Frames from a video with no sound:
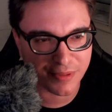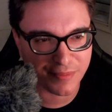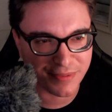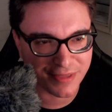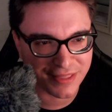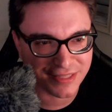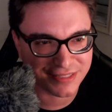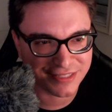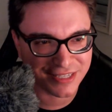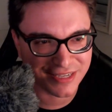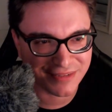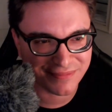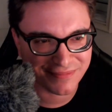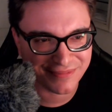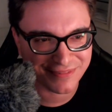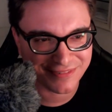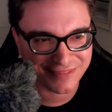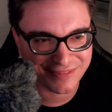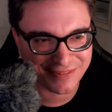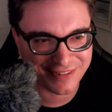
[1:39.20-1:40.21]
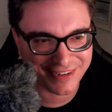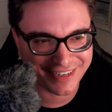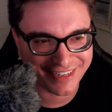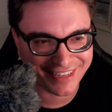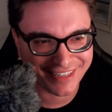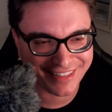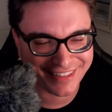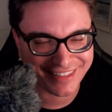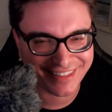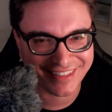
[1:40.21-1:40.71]
be the same, wouldn't
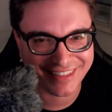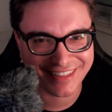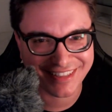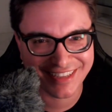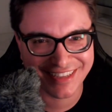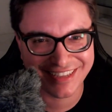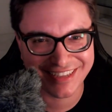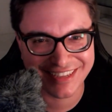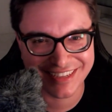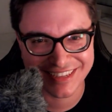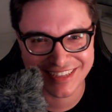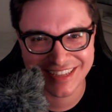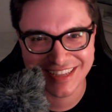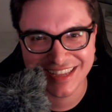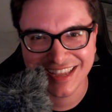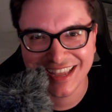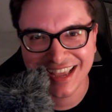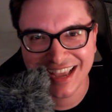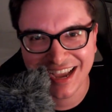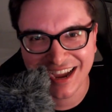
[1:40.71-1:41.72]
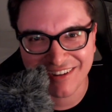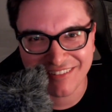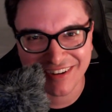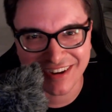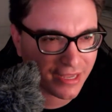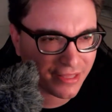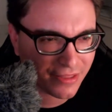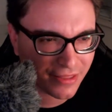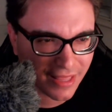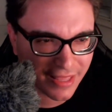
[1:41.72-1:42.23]
it? All right,
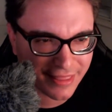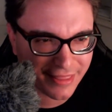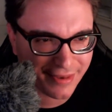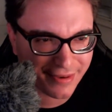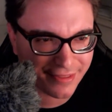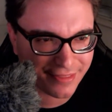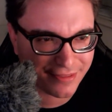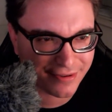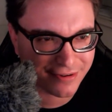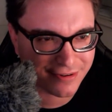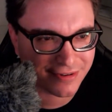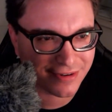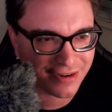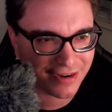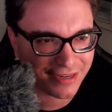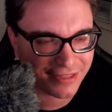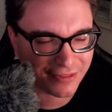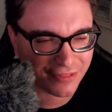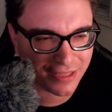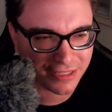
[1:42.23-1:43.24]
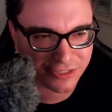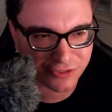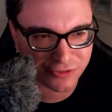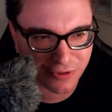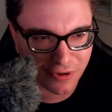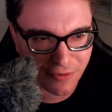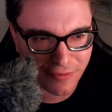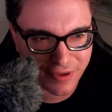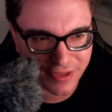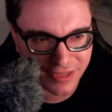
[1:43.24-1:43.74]
I don't like that either. I don't like
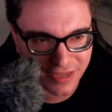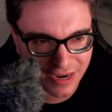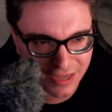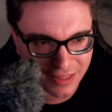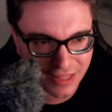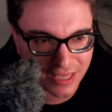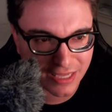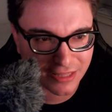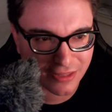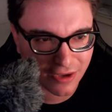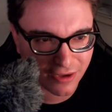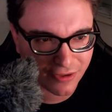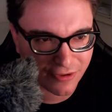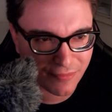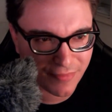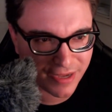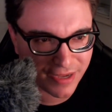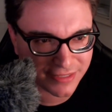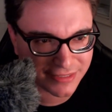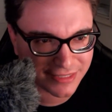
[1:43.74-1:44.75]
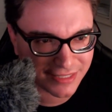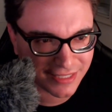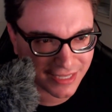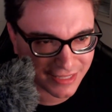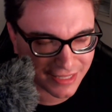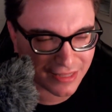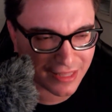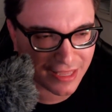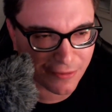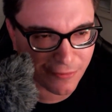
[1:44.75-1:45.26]
drawing. I like documenting and I
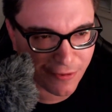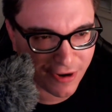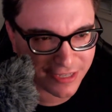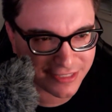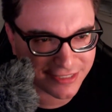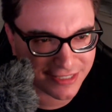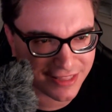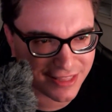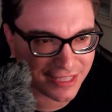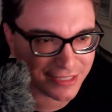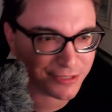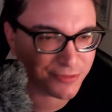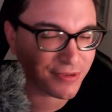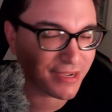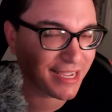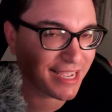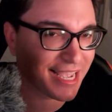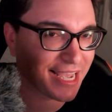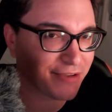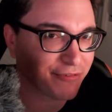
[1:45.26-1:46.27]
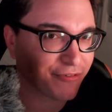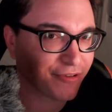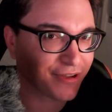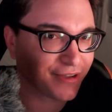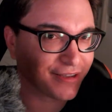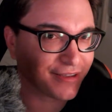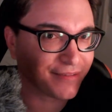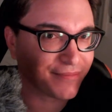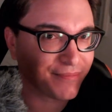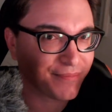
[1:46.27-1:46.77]
like writing. That's why I have
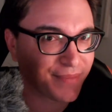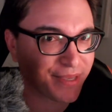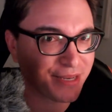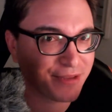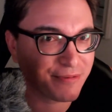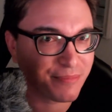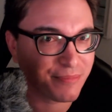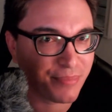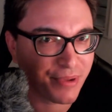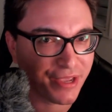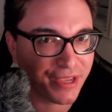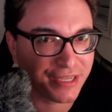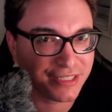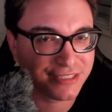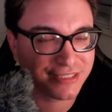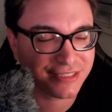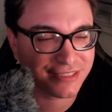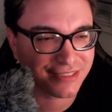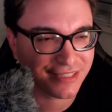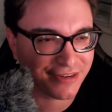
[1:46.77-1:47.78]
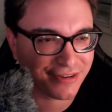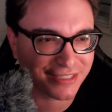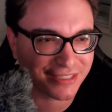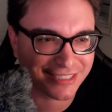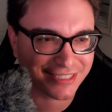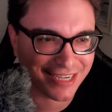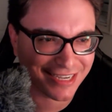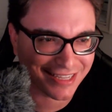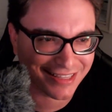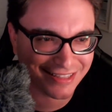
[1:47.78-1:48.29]
a Medium page that you can
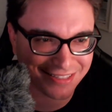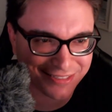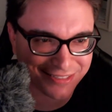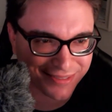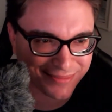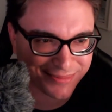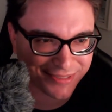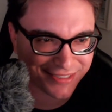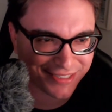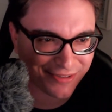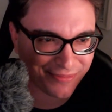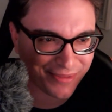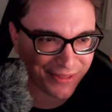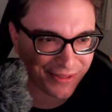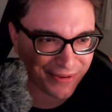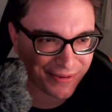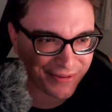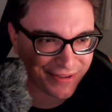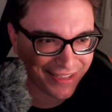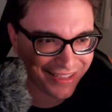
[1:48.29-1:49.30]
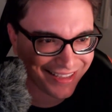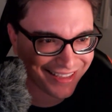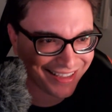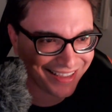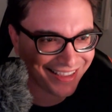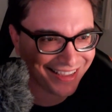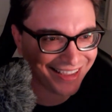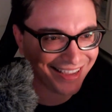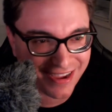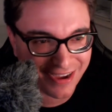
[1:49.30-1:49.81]
check in the description down below.
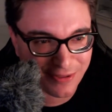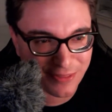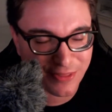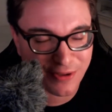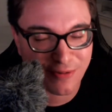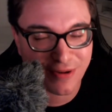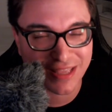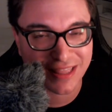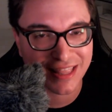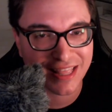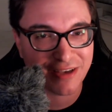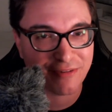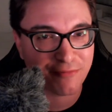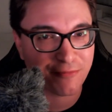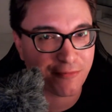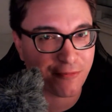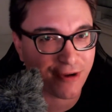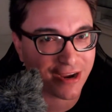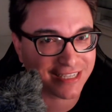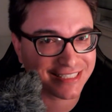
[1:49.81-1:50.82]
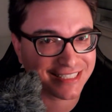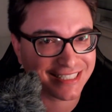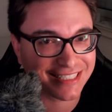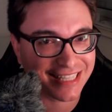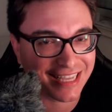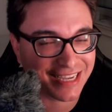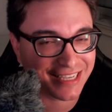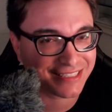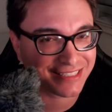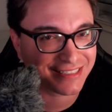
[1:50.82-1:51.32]
Although I love writing,
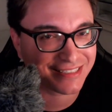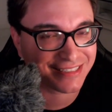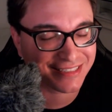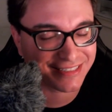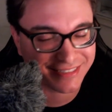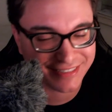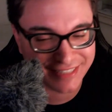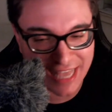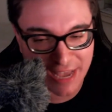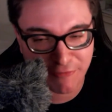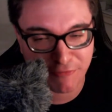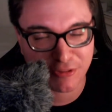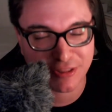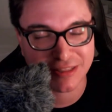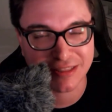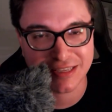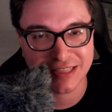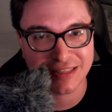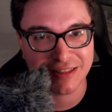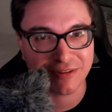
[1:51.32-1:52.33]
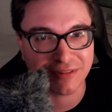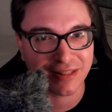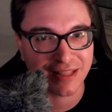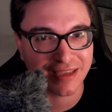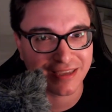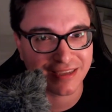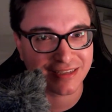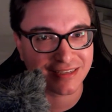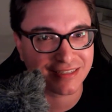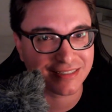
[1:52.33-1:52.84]
I definitely don't
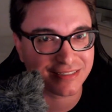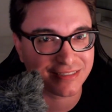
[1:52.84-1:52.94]
like